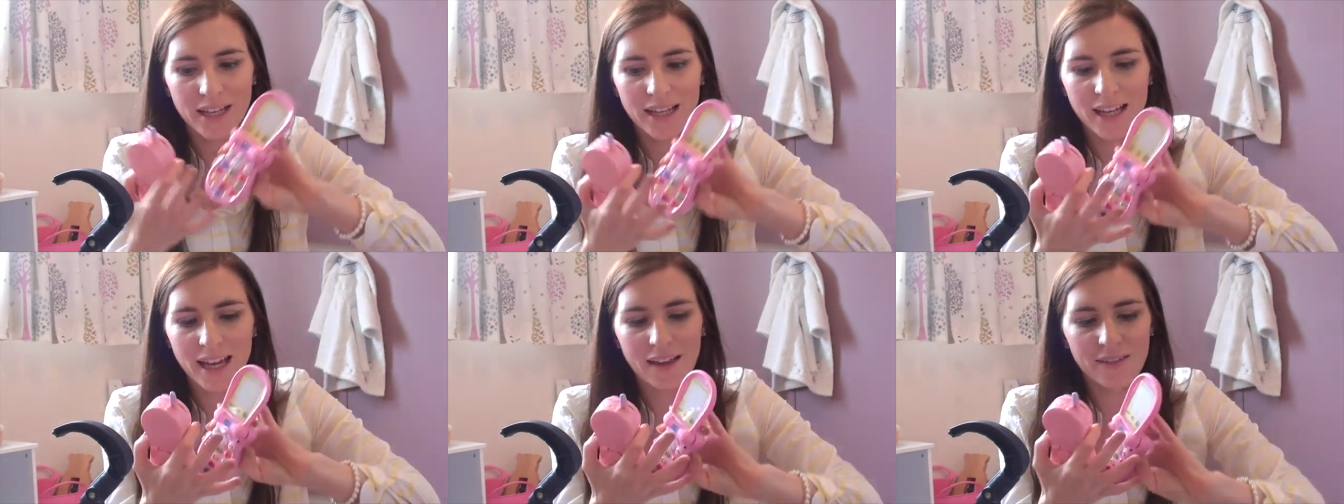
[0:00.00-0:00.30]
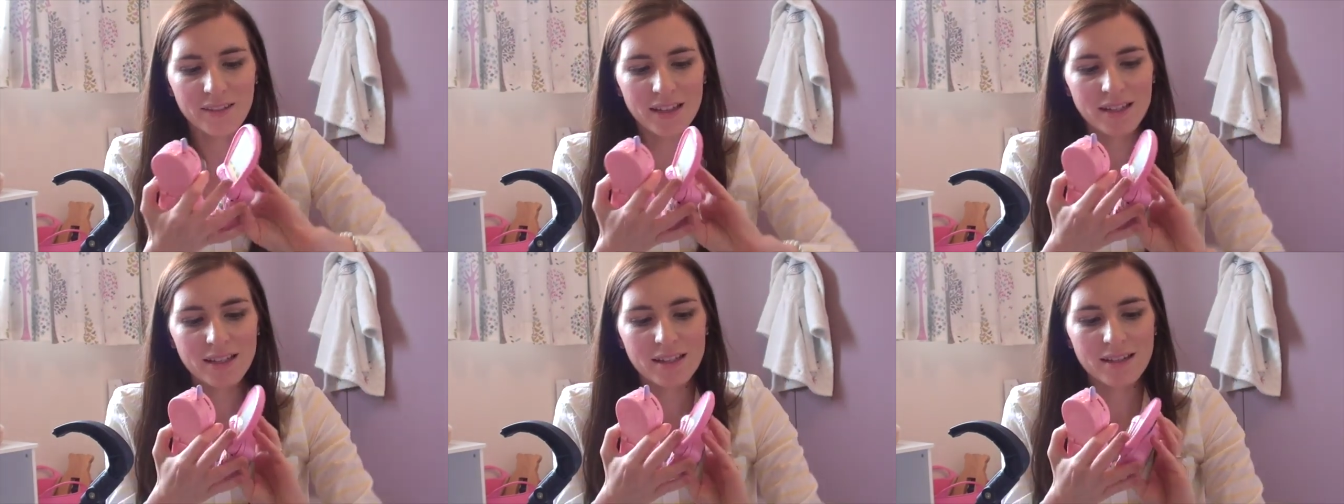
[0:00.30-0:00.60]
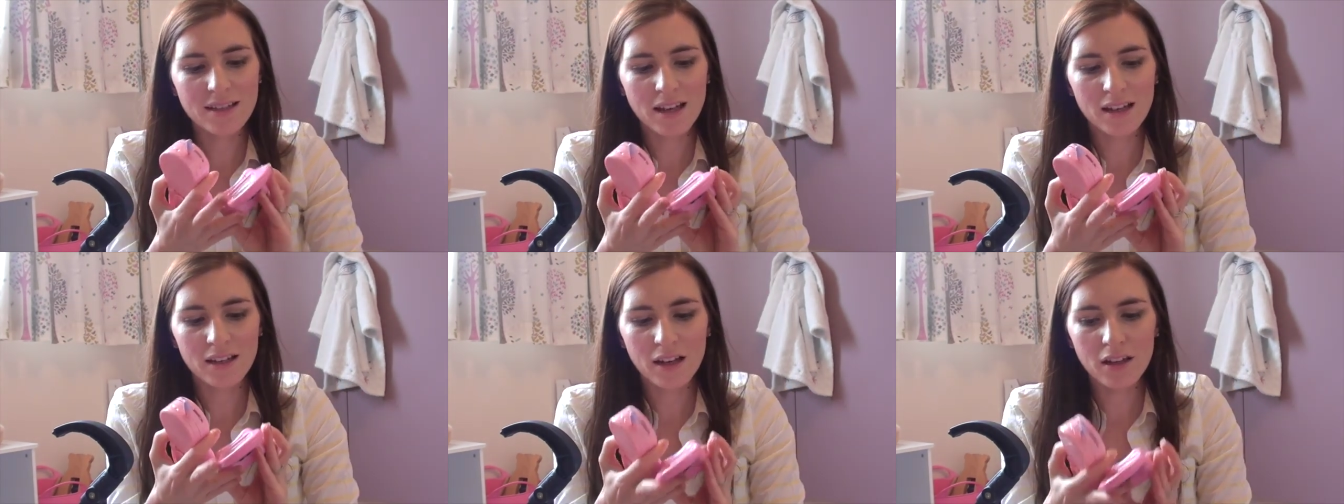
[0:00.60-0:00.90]
Again, this
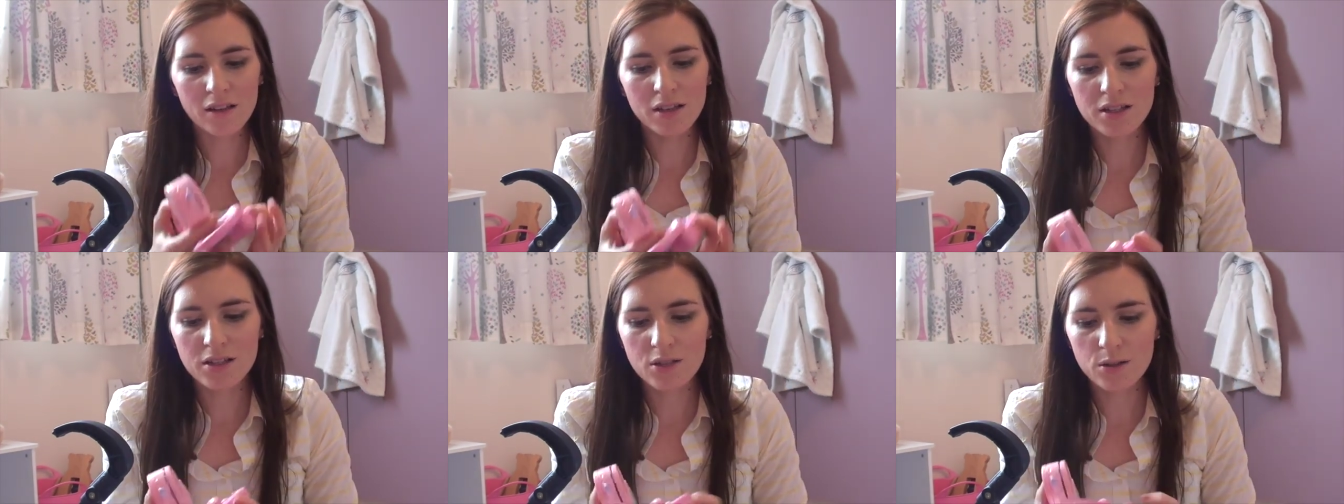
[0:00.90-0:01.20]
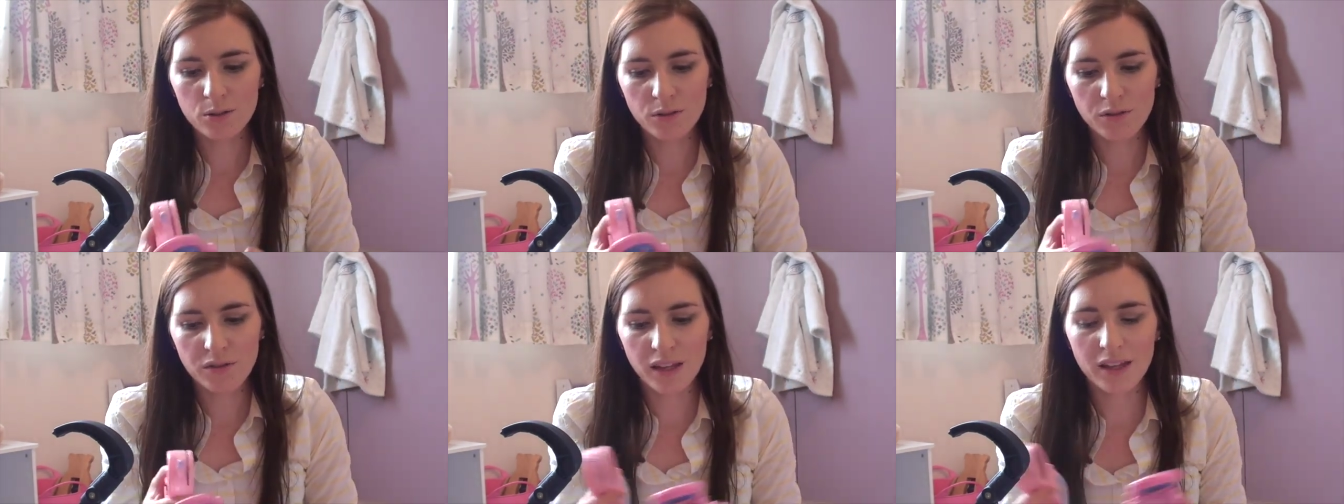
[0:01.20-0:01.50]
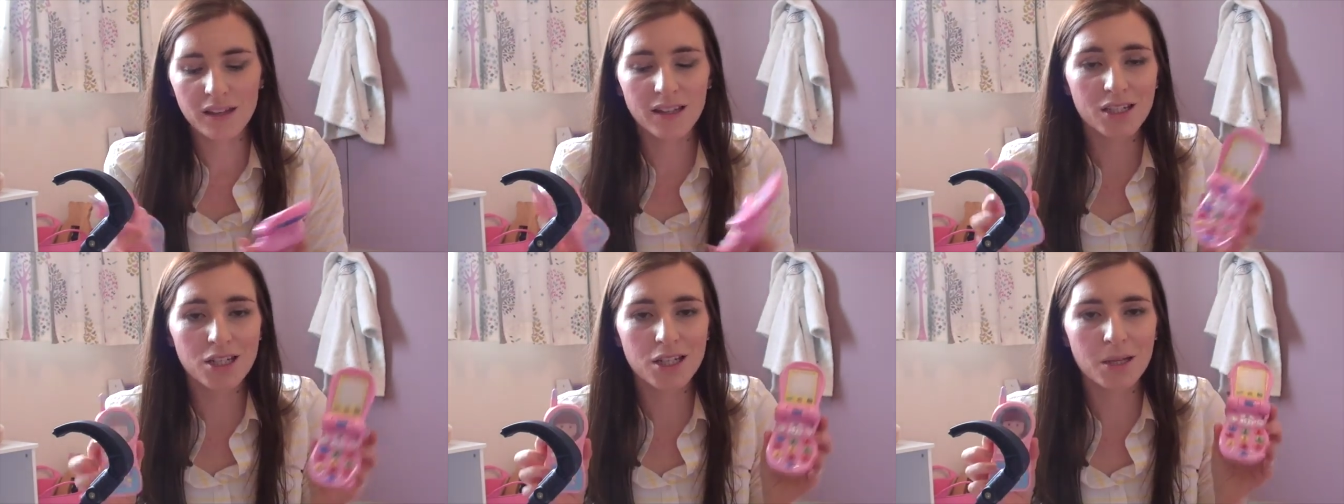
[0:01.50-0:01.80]
is another sort of
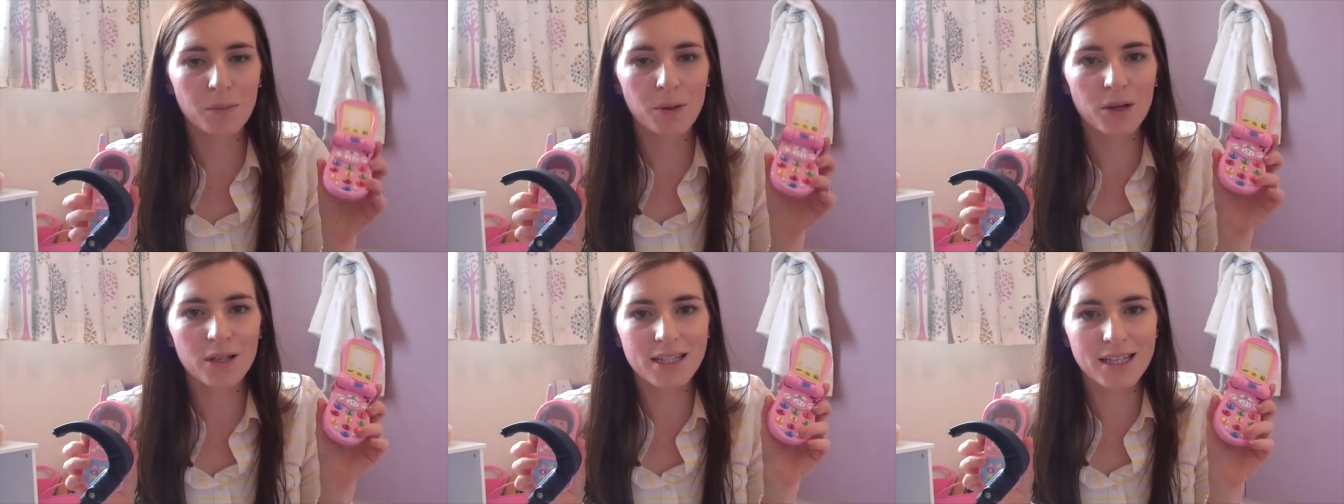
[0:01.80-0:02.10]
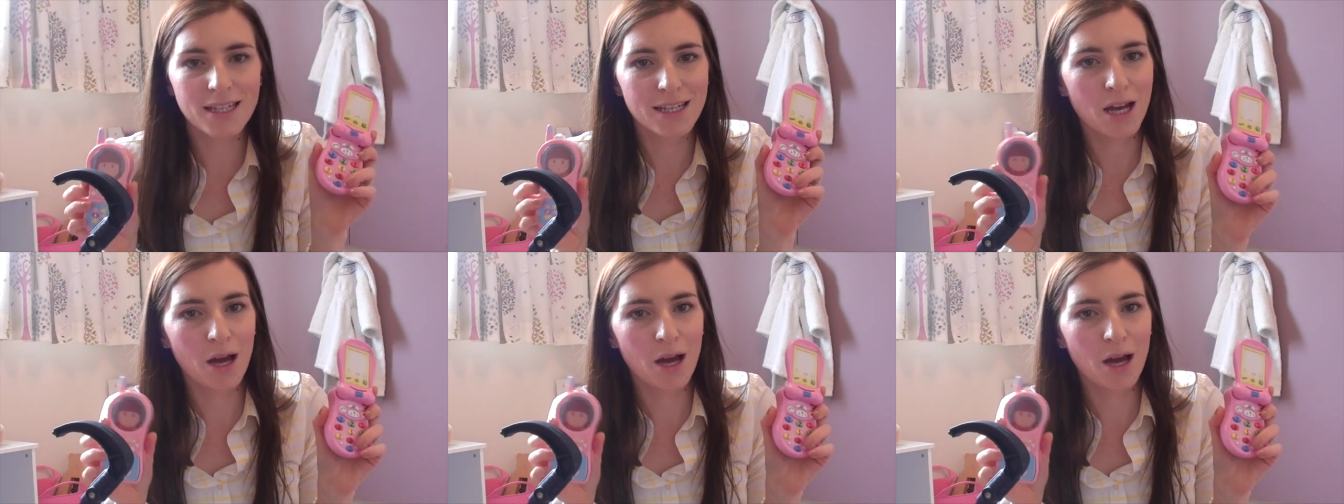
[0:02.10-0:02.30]
thing that she puts